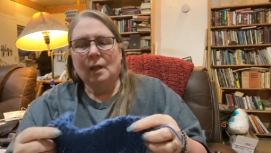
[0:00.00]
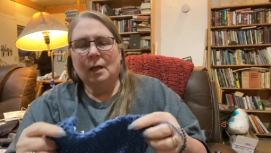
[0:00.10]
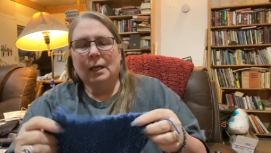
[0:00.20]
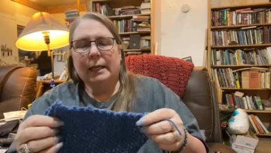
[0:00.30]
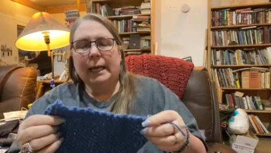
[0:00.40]

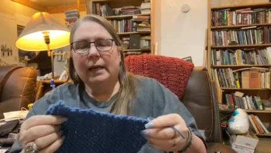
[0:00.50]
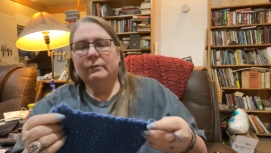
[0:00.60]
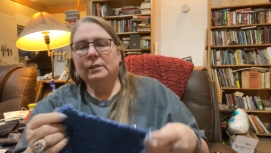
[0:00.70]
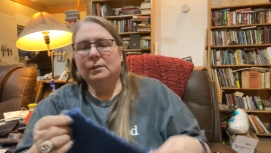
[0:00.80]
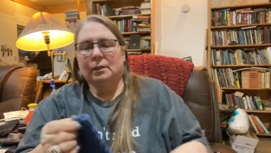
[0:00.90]
I
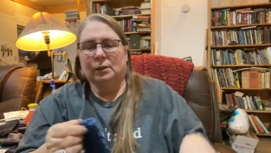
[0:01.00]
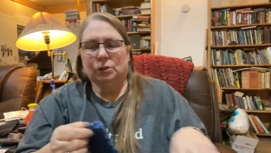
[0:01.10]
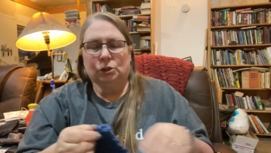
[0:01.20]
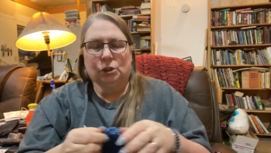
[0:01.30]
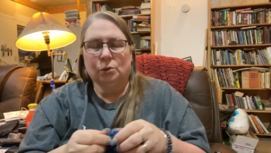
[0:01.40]
haven't
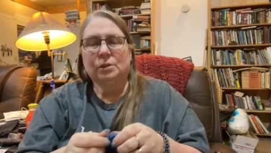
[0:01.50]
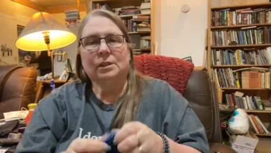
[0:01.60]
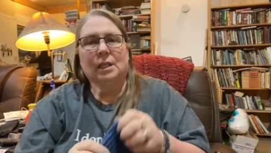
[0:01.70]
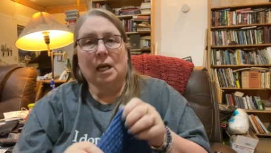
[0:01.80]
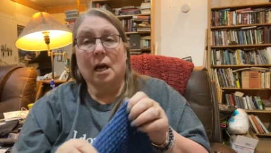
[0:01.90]
chosen
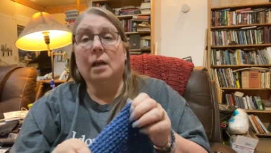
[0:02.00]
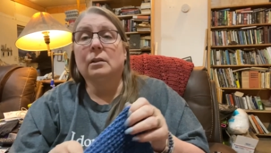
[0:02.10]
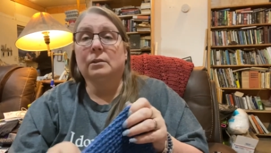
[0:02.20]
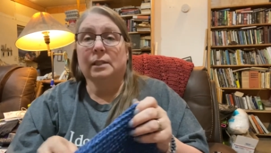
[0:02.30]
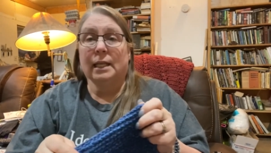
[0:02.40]
a
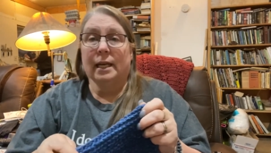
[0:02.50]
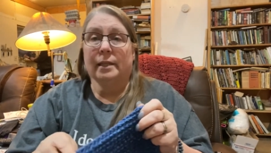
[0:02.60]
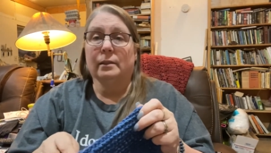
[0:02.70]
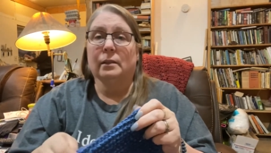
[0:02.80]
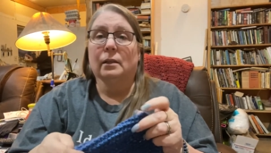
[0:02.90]
color yet
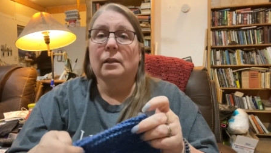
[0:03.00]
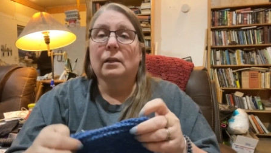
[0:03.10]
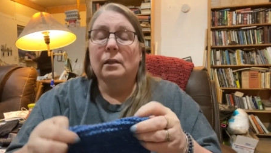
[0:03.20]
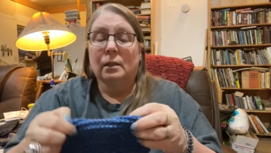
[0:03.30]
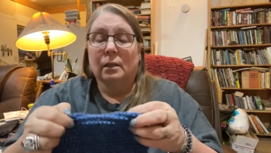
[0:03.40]

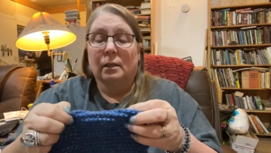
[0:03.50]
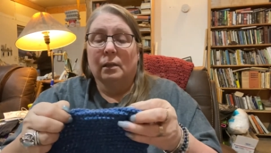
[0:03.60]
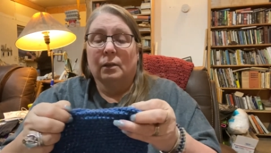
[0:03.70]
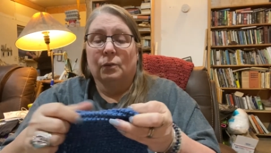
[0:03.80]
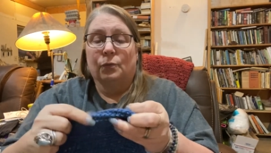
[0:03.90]

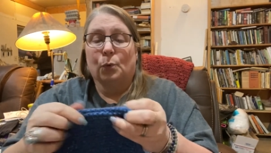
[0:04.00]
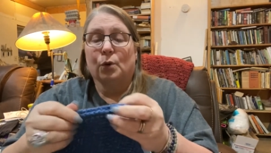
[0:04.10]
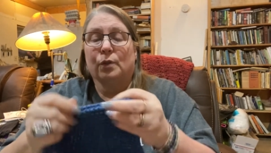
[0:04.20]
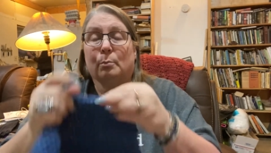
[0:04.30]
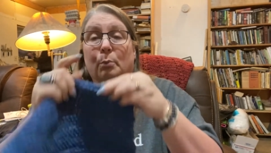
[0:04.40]
for
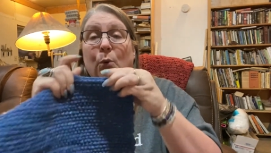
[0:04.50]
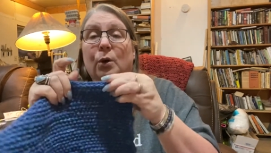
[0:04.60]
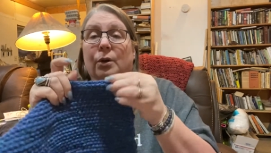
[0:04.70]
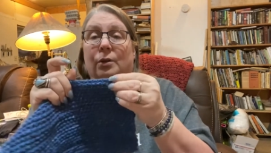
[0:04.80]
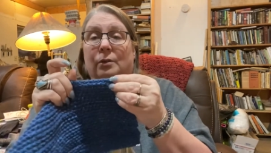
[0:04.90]
the
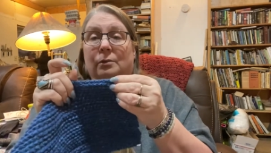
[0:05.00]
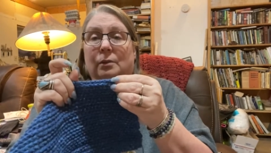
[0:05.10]
border.